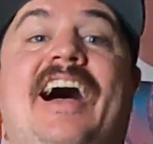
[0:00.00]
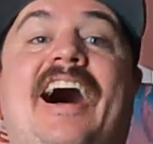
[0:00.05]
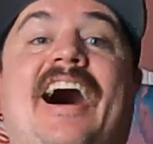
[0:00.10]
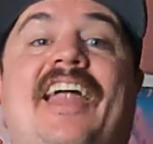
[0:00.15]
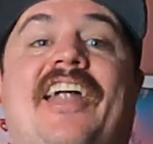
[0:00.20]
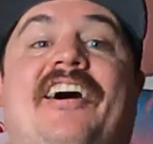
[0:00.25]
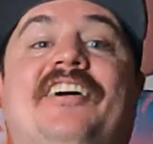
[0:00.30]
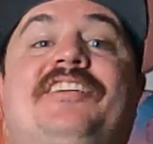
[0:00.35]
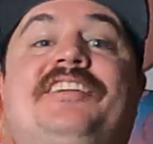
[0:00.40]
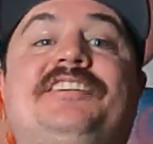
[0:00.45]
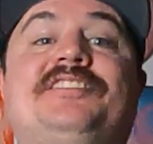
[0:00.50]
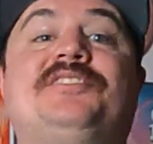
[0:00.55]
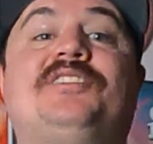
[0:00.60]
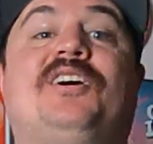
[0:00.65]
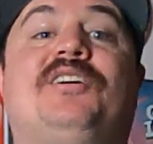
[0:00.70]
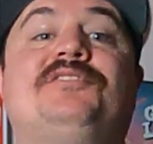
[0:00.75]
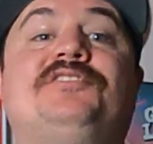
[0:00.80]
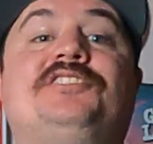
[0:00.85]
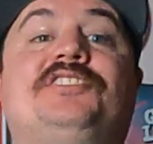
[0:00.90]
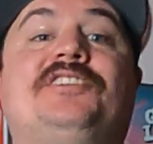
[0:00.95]
On our disc
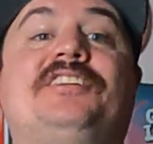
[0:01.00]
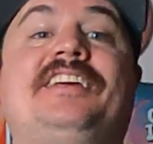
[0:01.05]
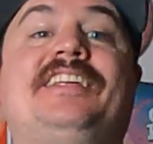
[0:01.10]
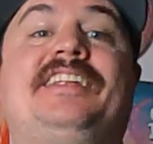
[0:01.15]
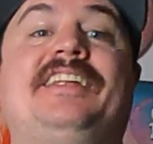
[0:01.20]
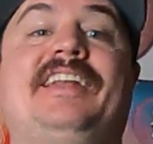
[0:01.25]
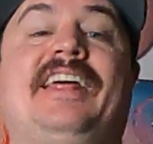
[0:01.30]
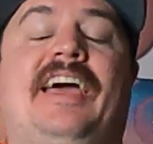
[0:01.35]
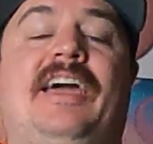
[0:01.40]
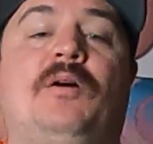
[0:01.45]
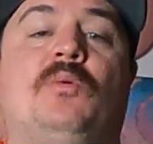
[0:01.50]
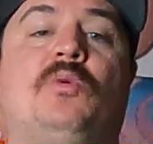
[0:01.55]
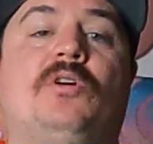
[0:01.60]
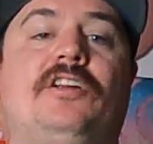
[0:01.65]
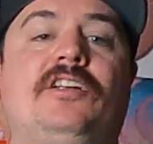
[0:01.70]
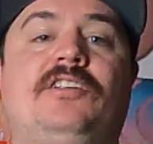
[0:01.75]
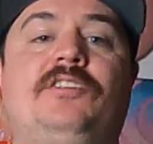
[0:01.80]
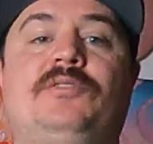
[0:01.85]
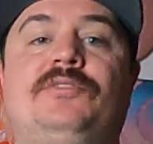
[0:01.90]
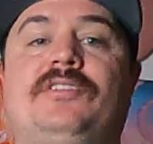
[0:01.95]
golf journey today, we're
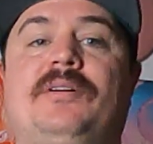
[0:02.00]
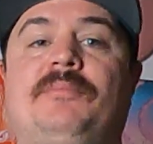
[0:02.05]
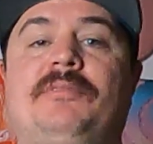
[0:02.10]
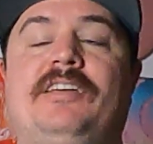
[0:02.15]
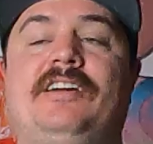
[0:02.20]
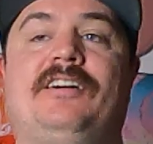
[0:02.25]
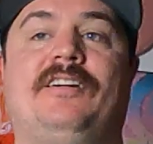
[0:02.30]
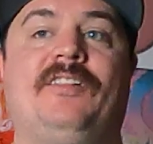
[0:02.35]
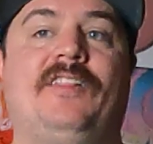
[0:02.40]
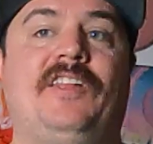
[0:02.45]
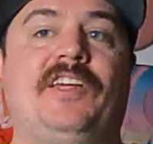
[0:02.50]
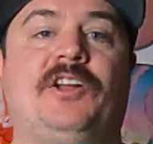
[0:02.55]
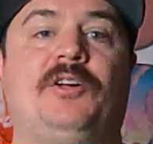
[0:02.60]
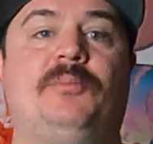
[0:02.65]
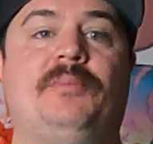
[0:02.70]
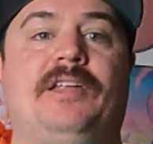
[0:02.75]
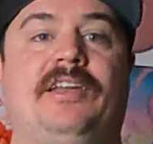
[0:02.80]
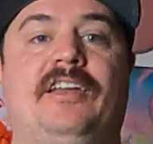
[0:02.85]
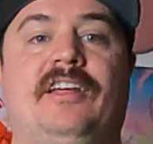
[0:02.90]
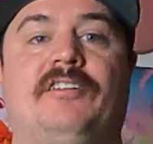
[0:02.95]
going to do something a little
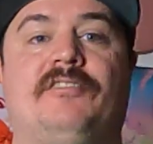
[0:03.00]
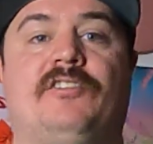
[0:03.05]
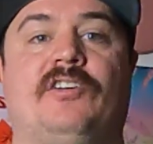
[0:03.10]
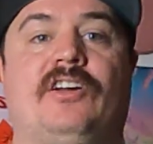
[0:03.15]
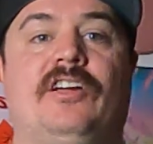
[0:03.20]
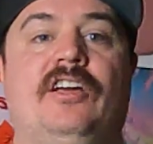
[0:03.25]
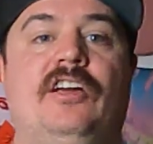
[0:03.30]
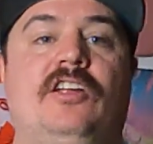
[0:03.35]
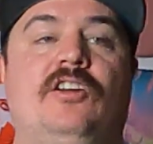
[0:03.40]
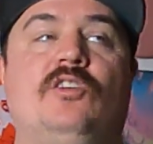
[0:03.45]
bit different.